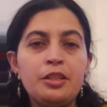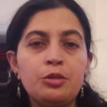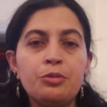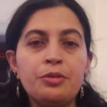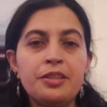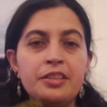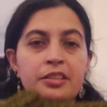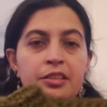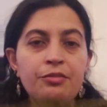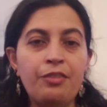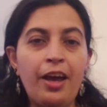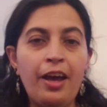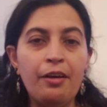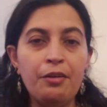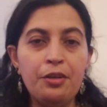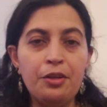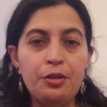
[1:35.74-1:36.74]
Twist
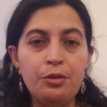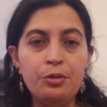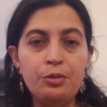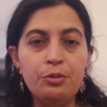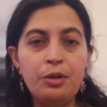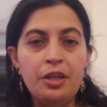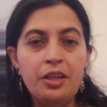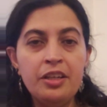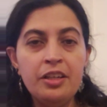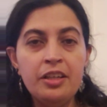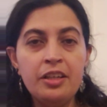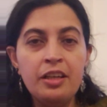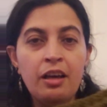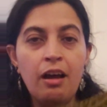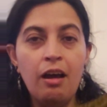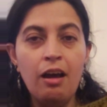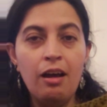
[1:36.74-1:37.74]
Value
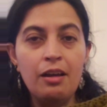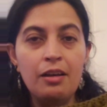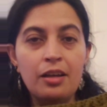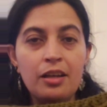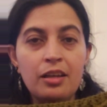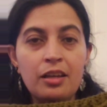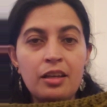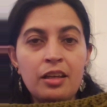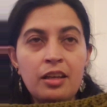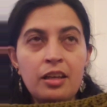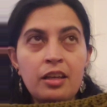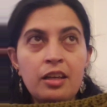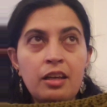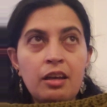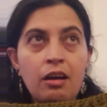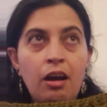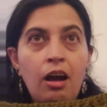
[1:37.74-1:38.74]

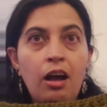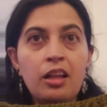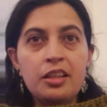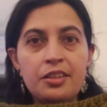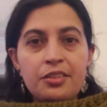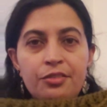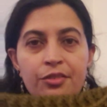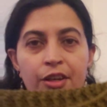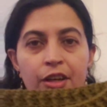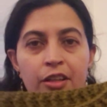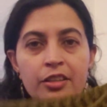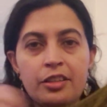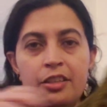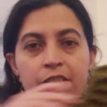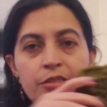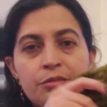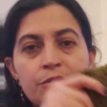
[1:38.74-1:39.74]
olive
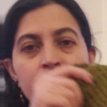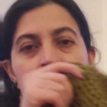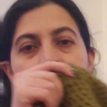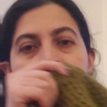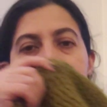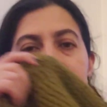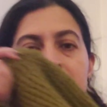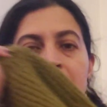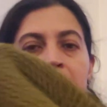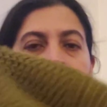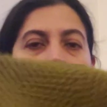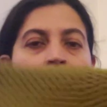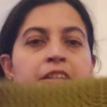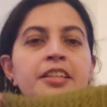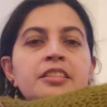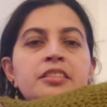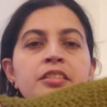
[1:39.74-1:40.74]
color was the
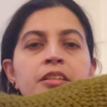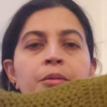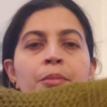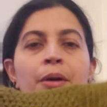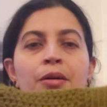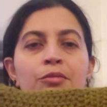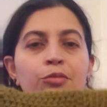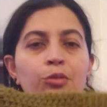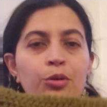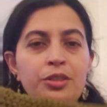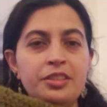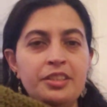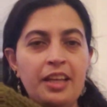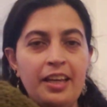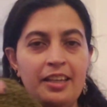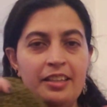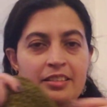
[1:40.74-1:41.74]
color. It took about 4
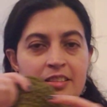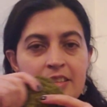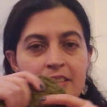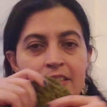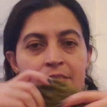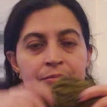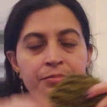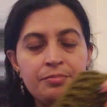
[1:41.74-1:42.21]
skeins.